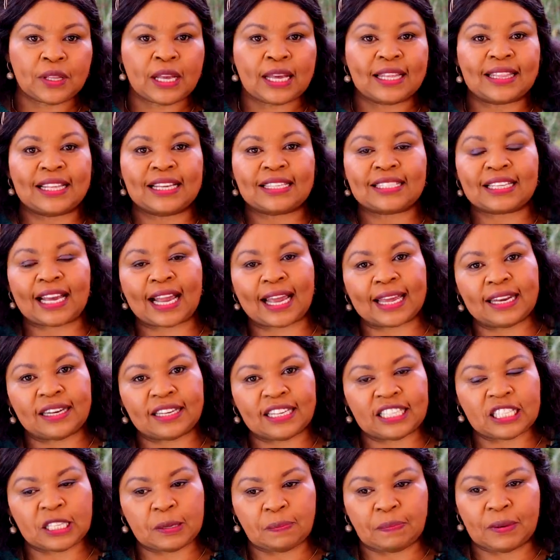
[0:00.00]
The second
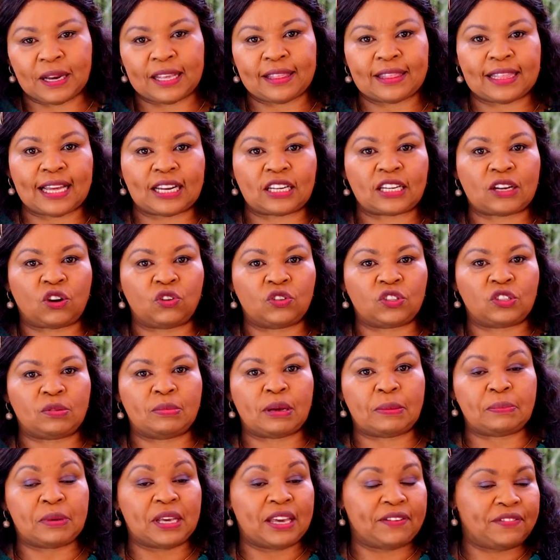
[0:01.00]
discipline that
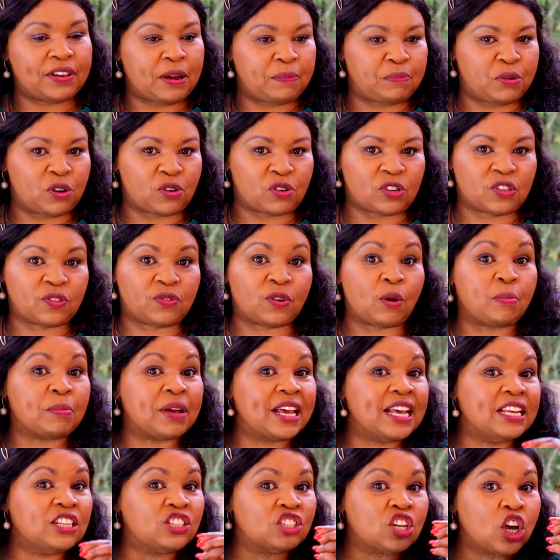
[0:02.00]
consumer behavior borrows from
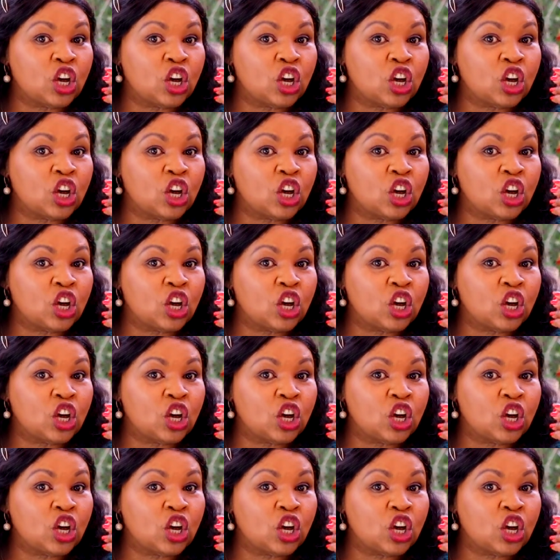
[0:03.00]
is